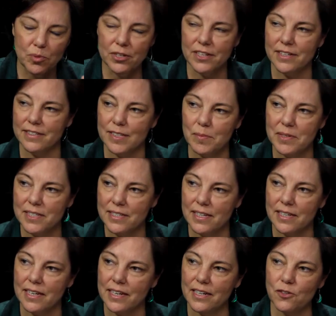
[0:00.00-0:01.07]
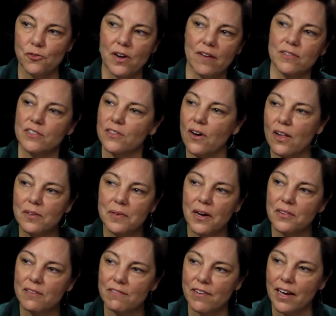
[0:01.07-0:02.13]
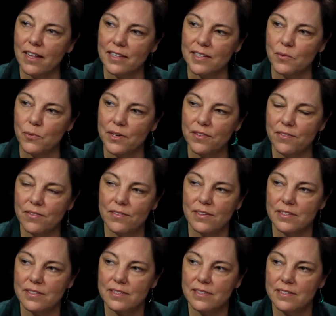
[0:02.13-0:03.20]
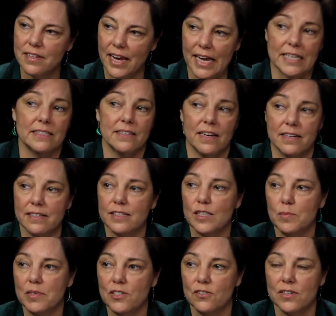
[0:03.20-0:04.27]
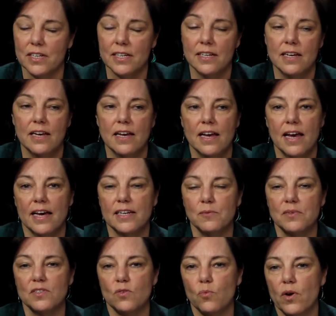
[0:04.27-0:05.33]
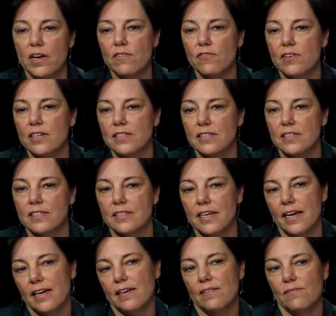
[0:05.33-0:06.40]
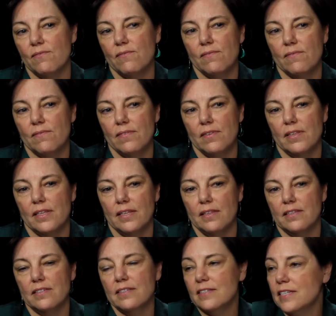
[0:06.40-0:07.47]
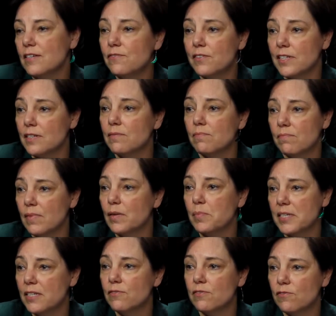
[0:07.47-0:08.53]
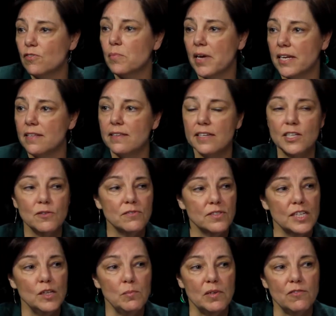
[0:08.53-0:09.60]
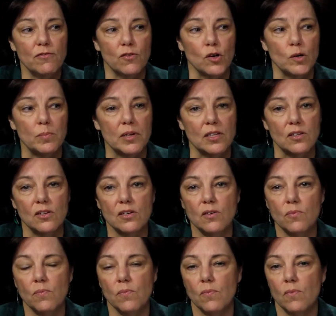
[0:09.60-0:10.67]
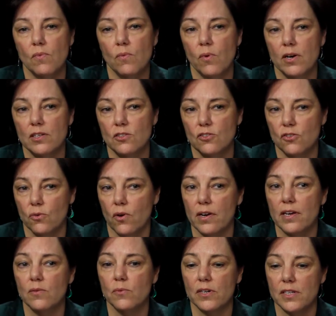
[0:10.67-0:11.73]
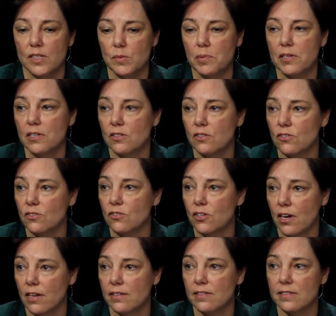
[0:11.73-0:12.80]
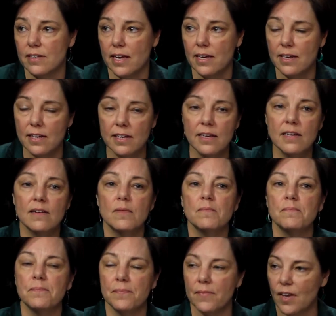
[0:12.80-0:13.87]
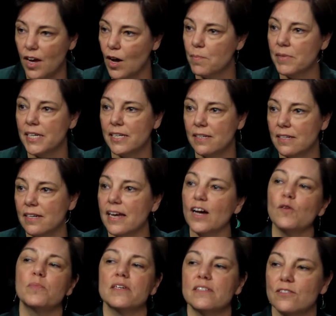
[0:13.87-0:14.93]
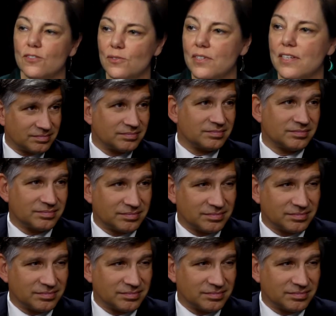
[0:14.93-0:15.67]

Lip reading: put exhibits in, and it traveled all around the valley with this hands-on exhibitry. And it was a way for us to say, this is different, might be different from anything you've seen before, but look what joy and what experience your child is gaining. Come in and help us do this.